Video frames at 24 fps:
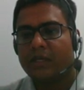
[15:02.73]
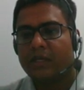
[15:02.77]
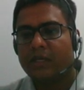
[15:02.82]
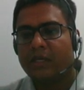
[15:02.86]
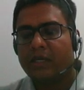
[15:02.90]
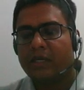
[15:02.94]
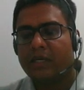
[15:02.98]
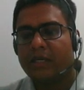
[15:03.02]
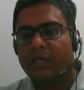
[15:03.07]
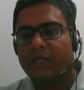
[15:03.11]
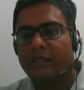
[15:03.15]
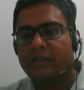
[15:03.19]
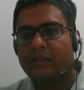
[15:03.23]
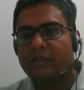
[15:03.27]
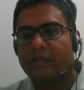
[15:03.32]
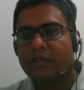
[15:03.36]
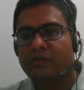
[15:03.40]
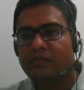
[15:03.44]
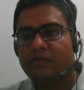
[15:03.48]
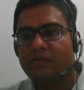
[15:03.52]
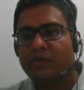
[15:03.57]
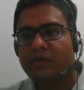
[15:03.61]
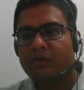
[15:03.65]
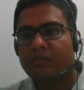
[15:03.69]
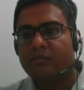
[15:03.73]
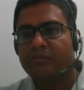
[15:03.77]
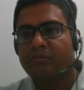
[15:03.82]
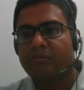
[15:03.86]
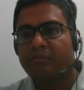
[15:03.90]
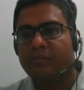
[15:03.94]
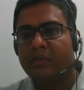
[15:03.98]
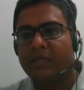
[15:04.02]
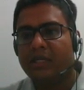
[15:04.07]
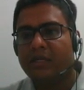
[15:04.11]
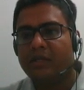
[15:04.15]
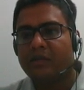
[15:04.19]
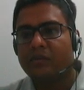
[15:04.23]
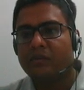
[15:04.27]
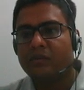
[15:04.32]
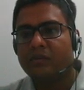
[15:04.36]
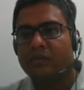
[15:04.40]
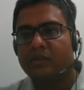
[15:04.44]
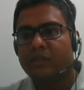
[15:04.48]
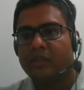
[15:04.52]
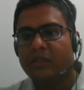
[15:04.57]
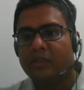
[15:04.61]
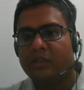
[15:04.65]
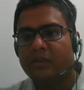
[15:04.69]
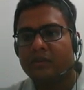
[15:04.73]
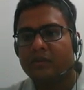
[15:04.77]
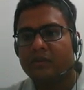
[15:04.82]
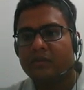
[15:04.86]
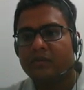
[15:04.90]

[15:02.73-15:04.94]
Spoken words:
And then from B to C,